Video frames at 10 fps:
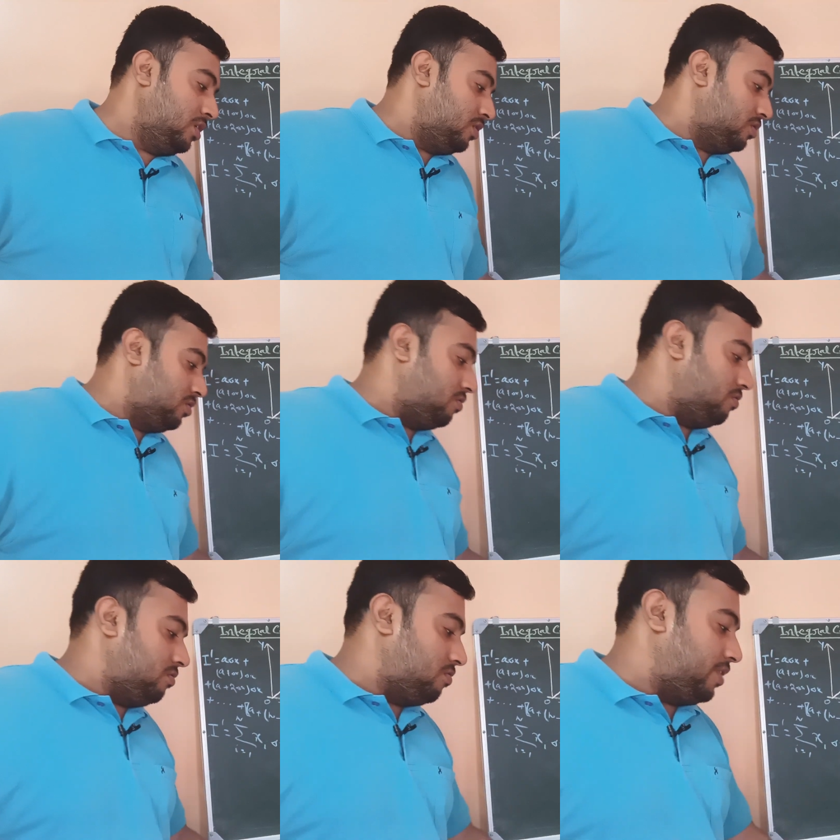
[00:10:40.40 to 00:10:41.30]

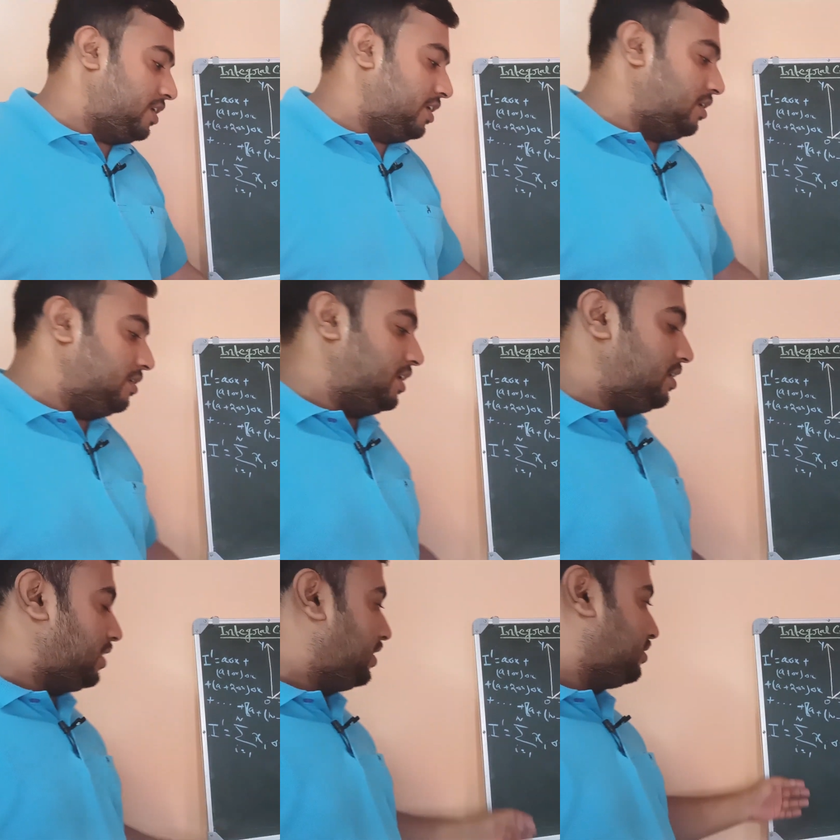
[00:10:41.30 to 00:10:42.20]
so where
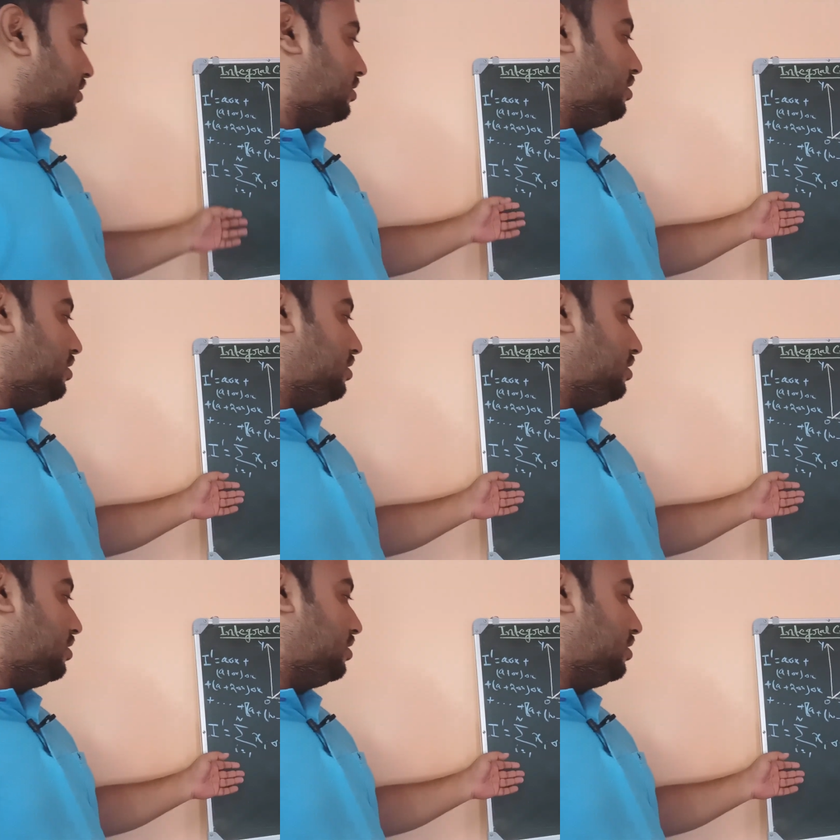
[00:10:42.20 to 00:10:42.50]
delta x